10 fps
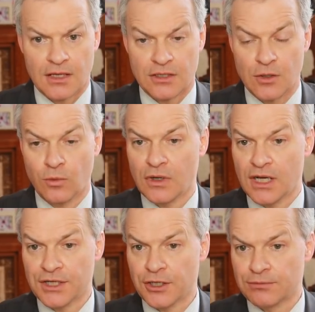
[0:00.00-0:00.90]
And a
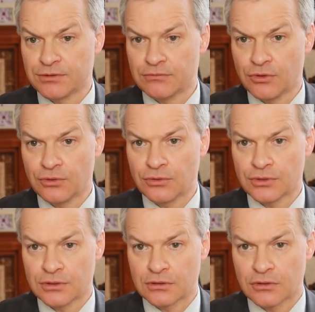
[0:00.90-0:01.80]
wide open
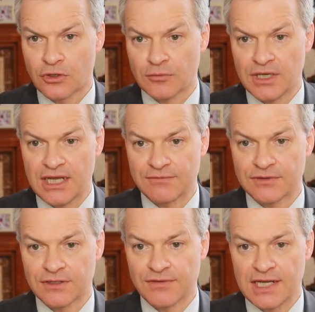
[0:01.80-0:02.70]
board, column
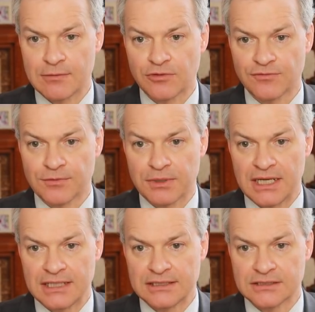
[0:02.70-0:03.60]
11 available for
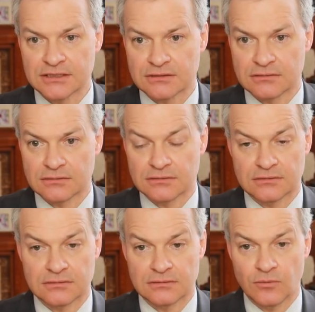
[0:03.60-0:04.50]
plays
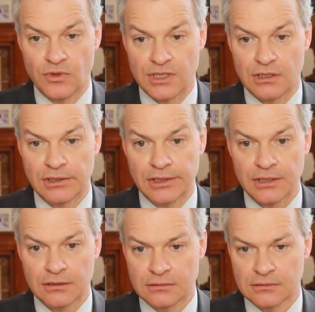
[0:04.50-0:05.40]
with an
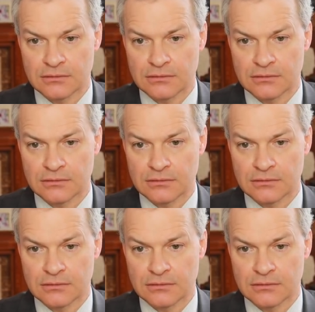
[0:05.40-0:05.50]
I.